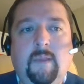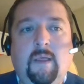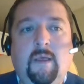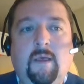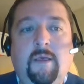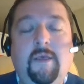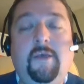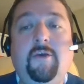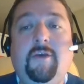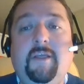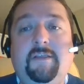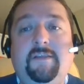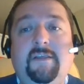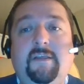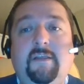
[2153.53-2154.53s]
Here you can
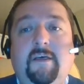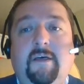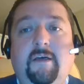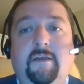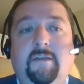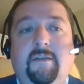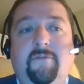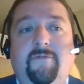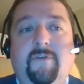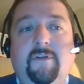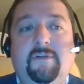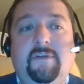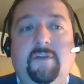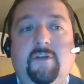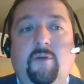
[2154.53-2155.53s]
see the
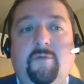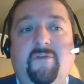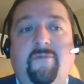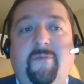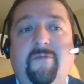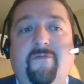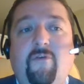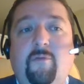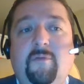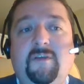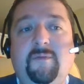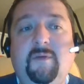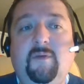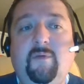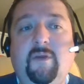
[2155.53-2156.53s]
difference in terms of performance
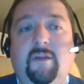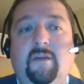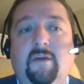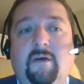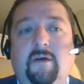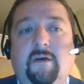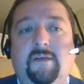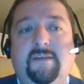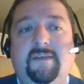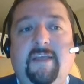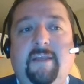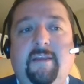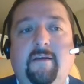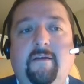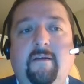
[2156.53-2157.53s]
between
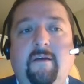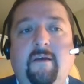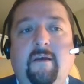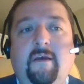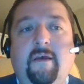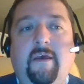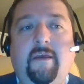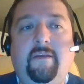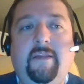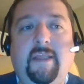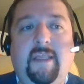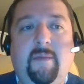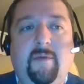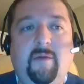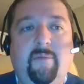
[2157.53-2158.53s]
static and
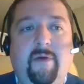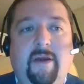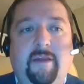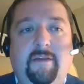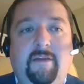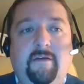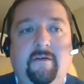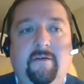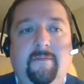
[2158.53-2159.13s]
dynamic binding.